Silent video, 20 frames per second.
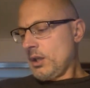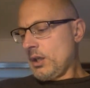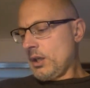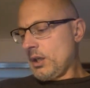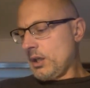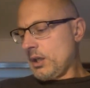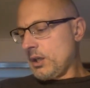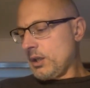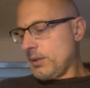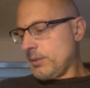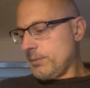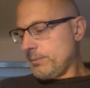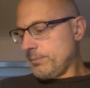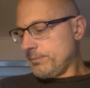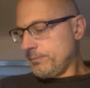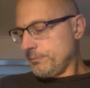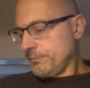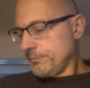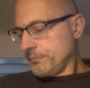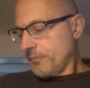
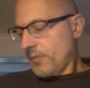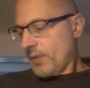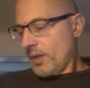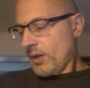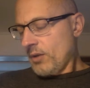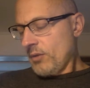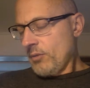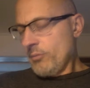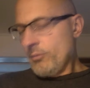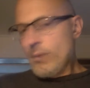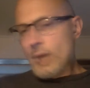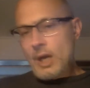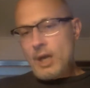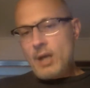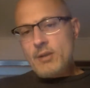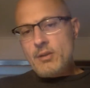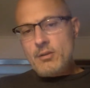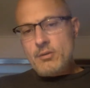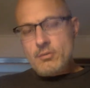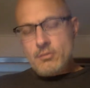
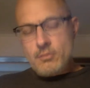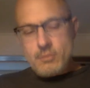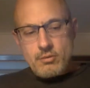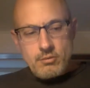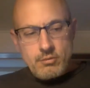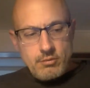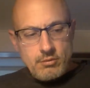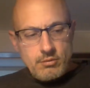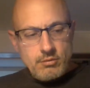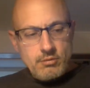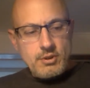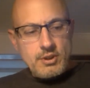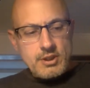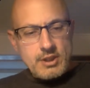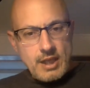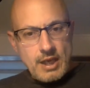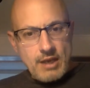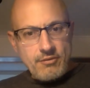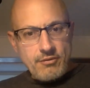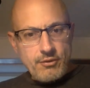But
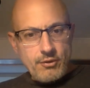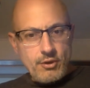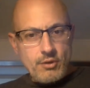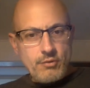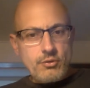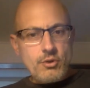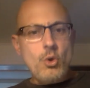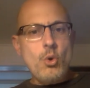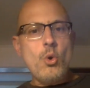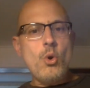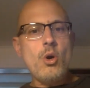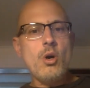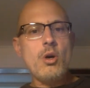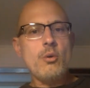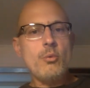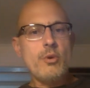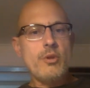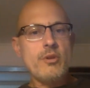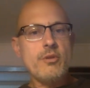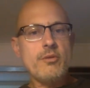this effort of CORE
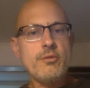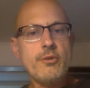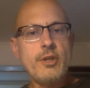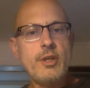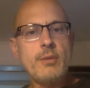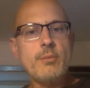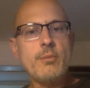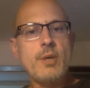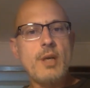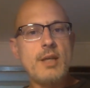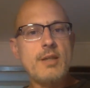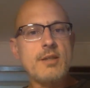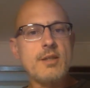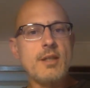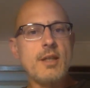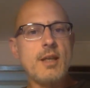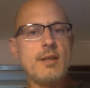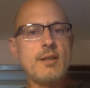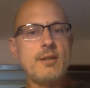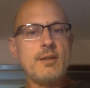with the Freedom Rides in
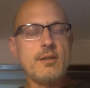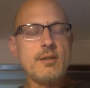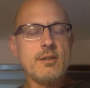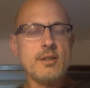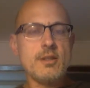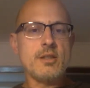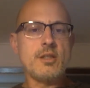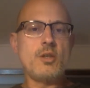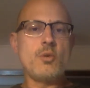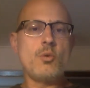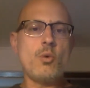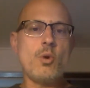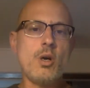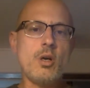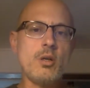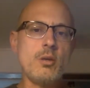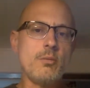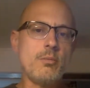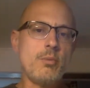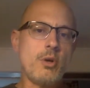
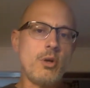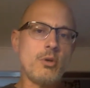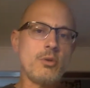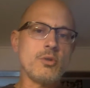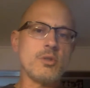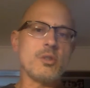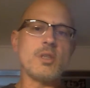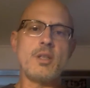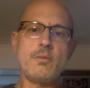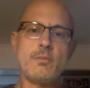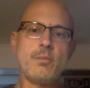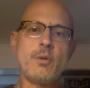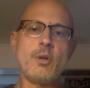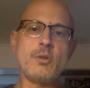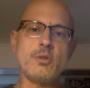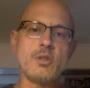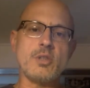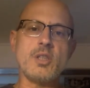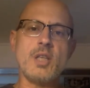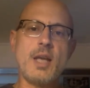1961
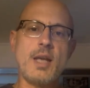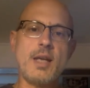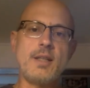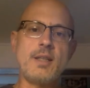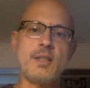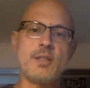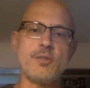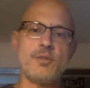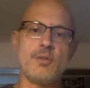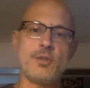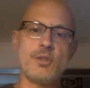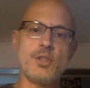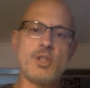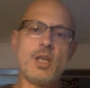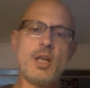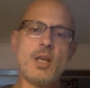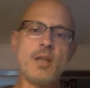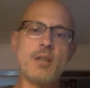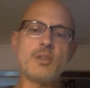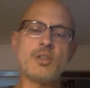poses Kennedy's first
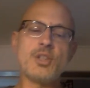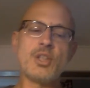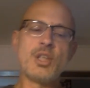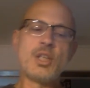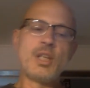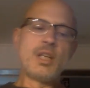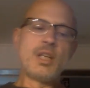challenge.